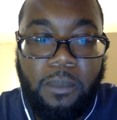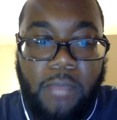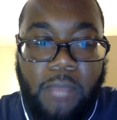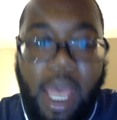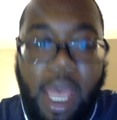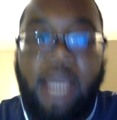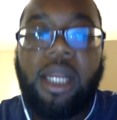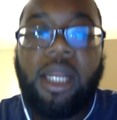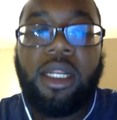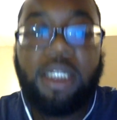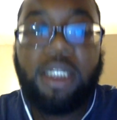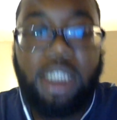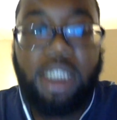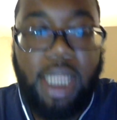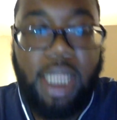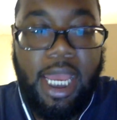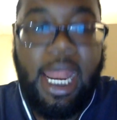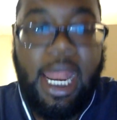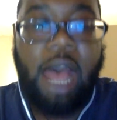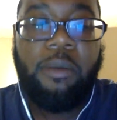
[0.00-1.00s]
I can
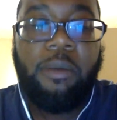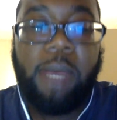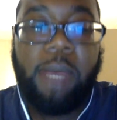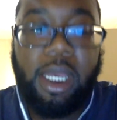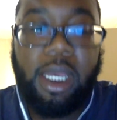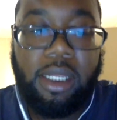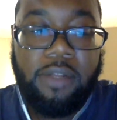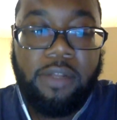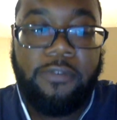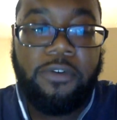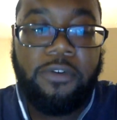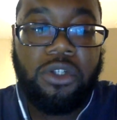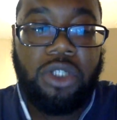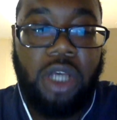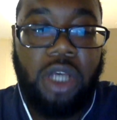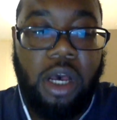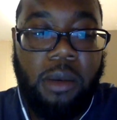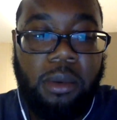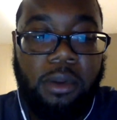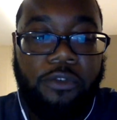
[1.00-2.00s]
understand how picking the first
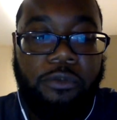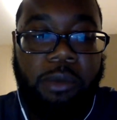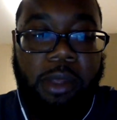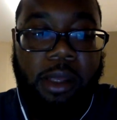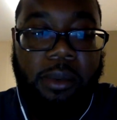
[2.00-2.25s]
couple of